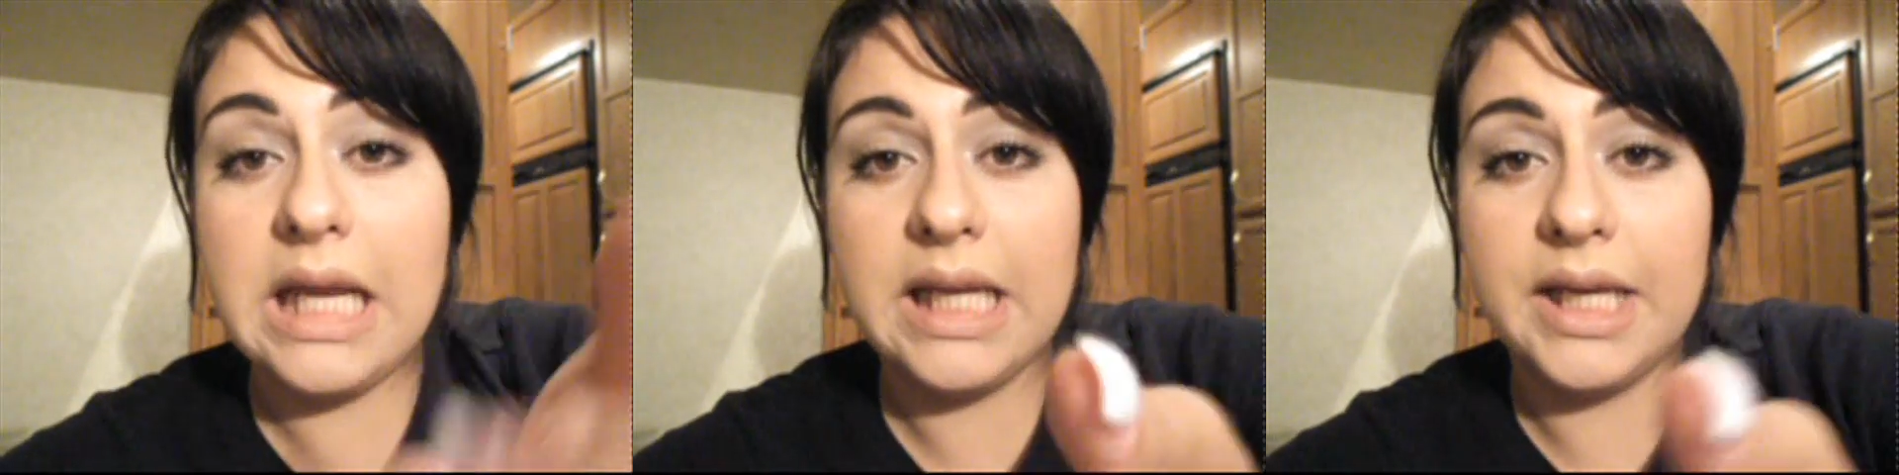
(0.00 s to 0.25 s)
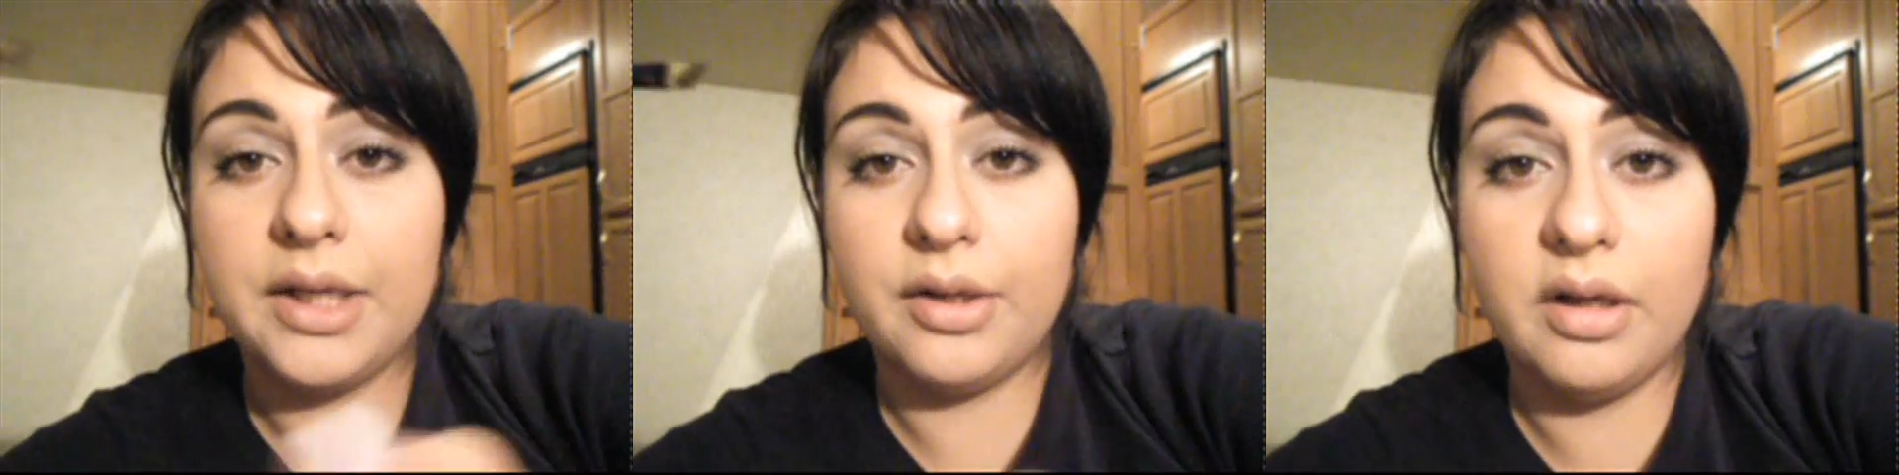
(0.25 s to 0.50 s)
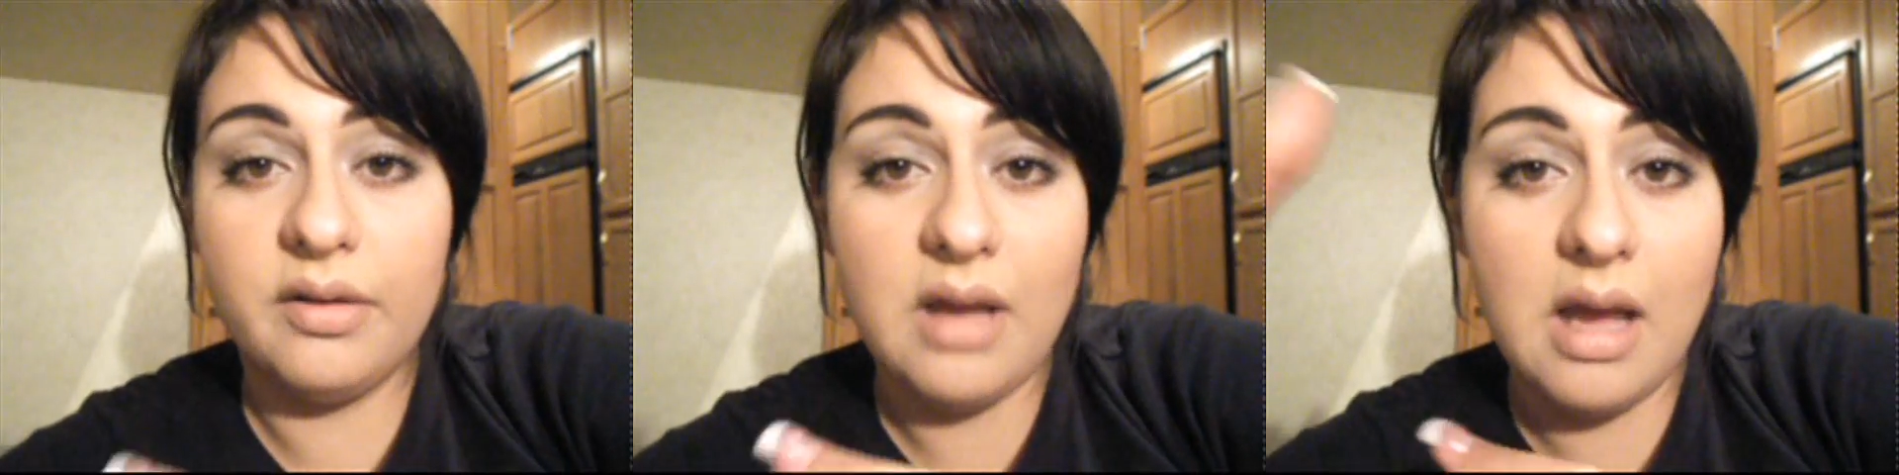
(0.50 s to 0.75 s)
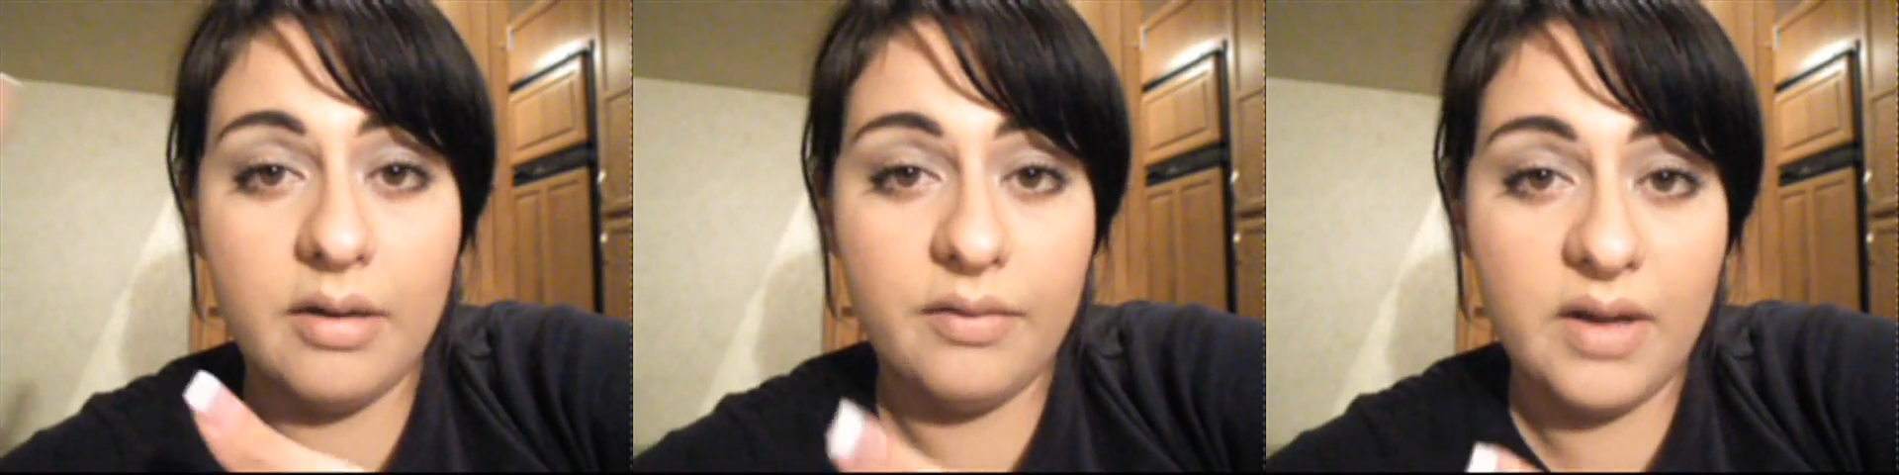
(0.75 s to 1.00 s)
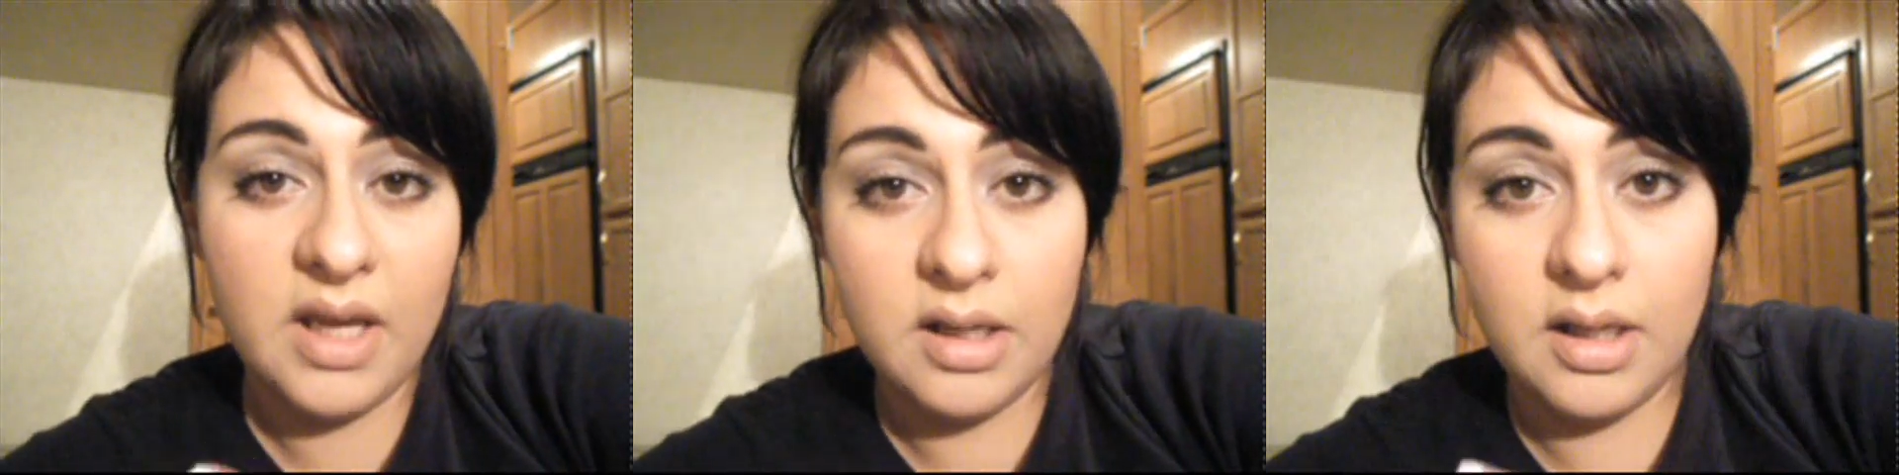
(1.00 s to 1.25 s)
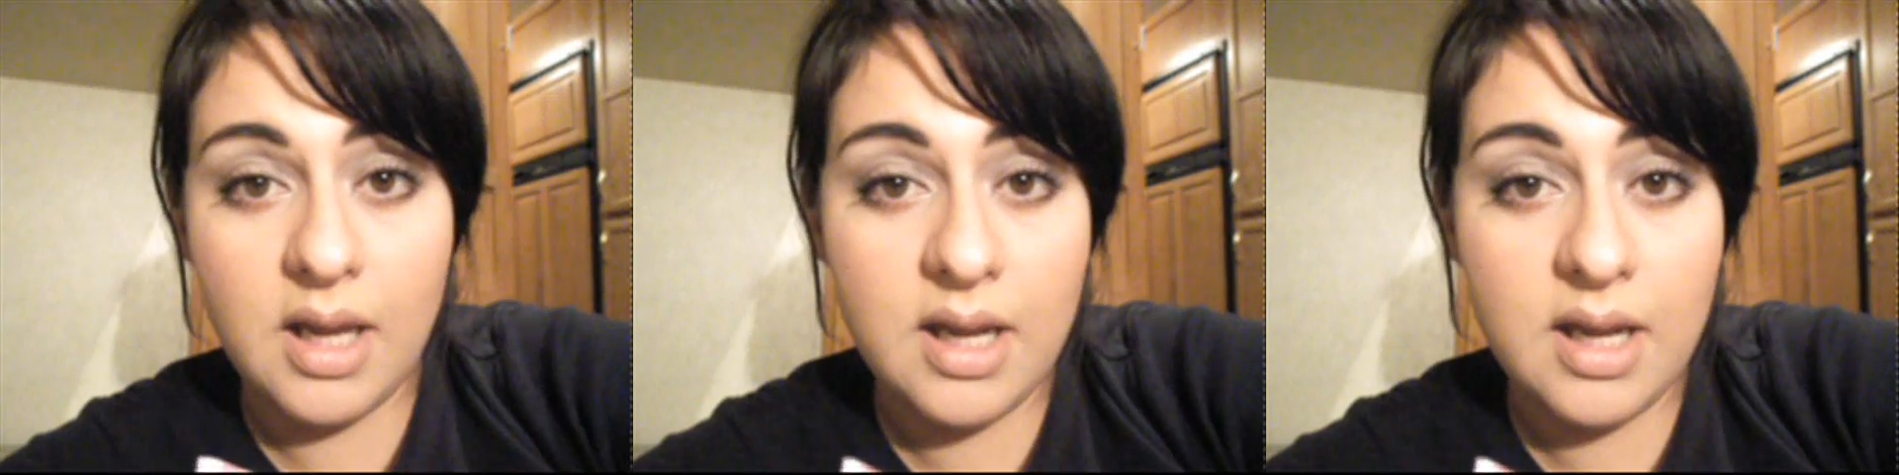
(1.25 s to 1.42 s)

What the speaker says: an eyeliner out of any